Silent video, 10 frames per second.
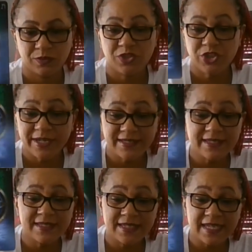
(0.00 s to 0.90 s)

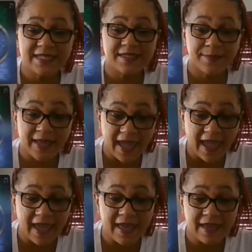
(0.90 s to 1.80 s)
Justice needs to be
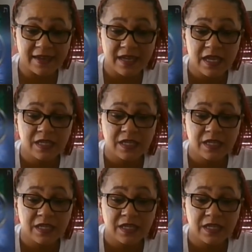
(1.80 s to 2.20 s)
had,